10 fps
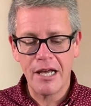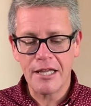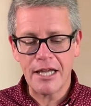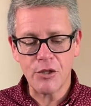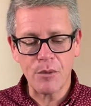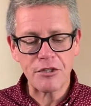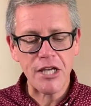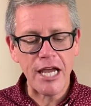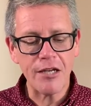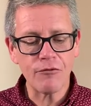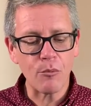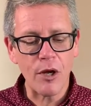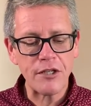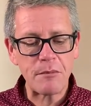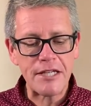that you abstain from what
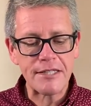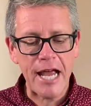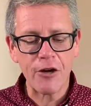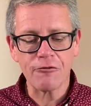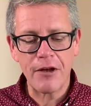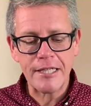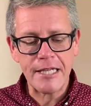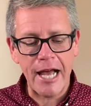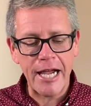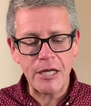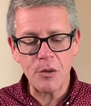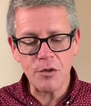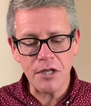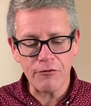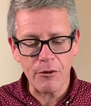has been sacrificed to idols,
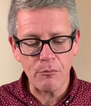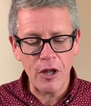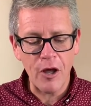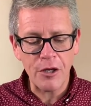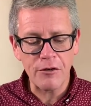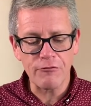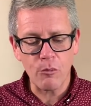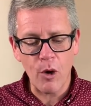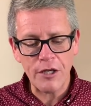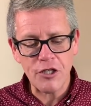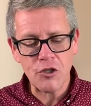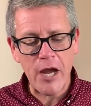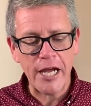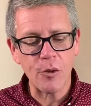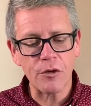and from blood, and from what is
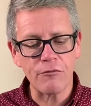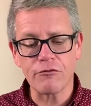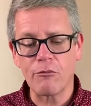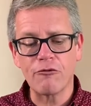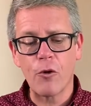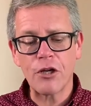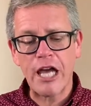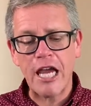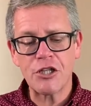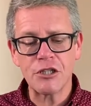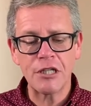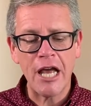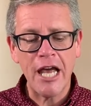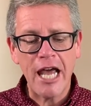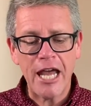strangled, and from fornication.
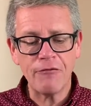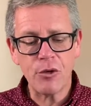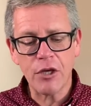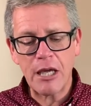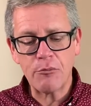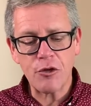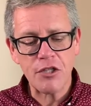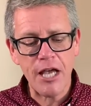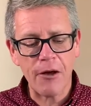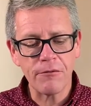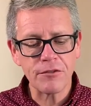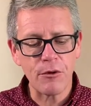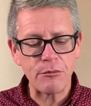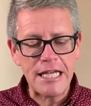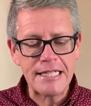If you keep yourselves
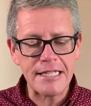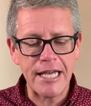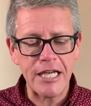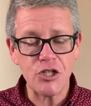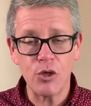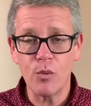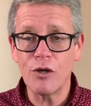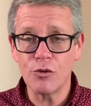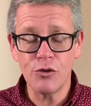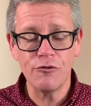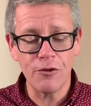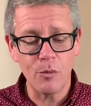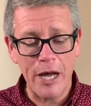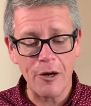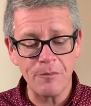from these things, you will do
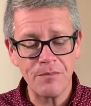well.